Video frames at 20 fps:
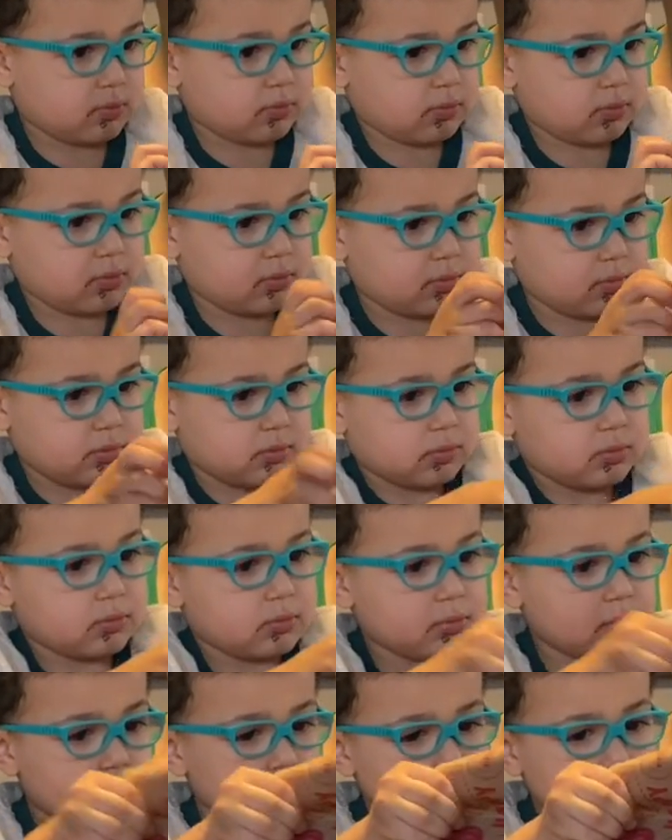
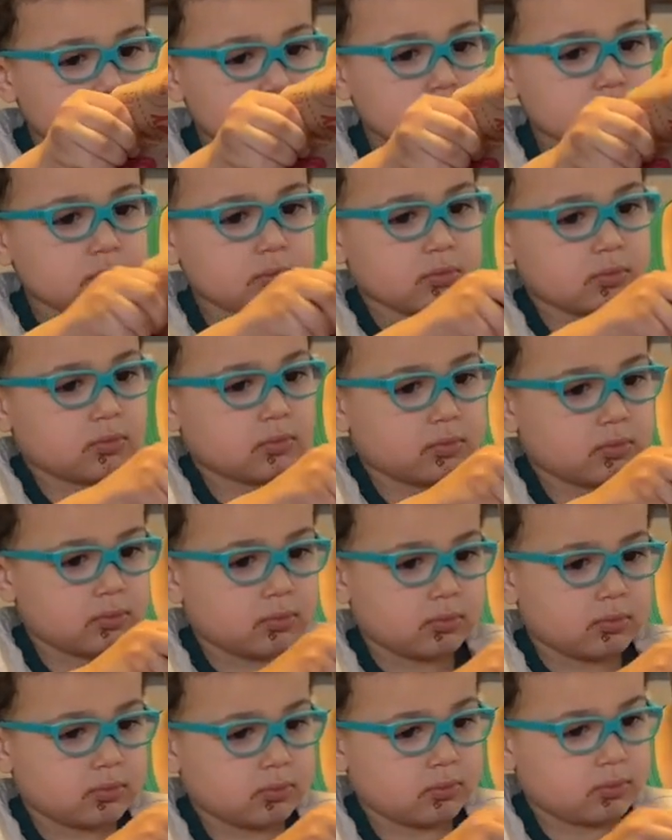
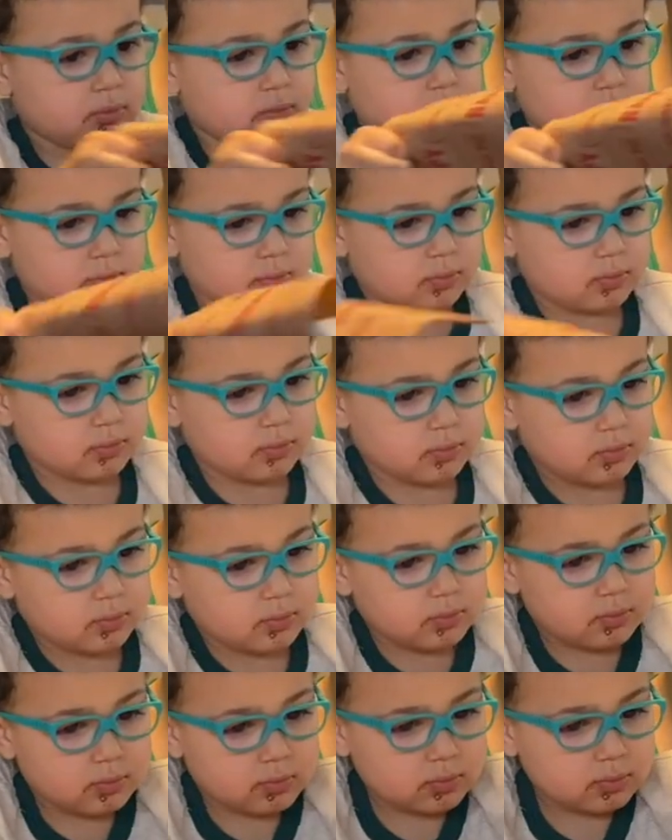
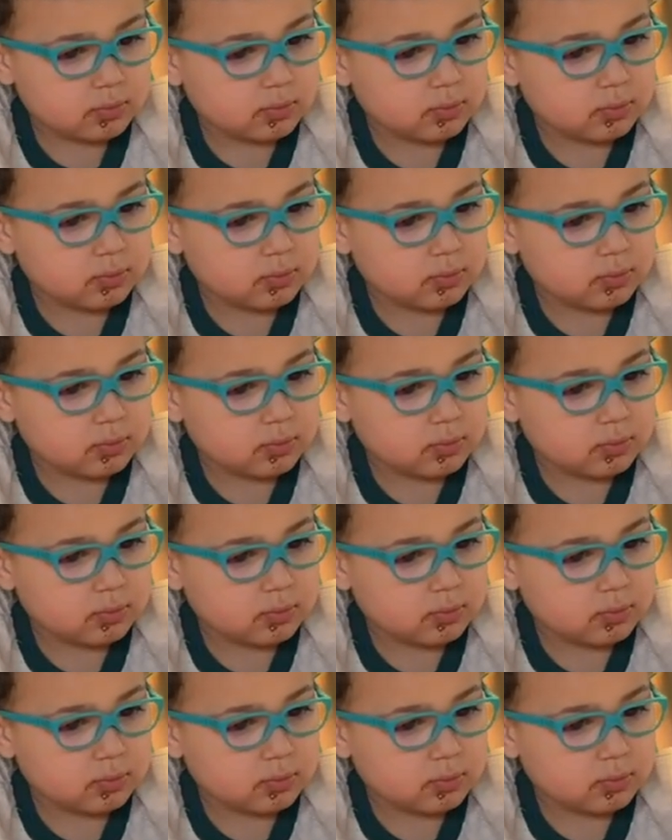This person isn't speaking.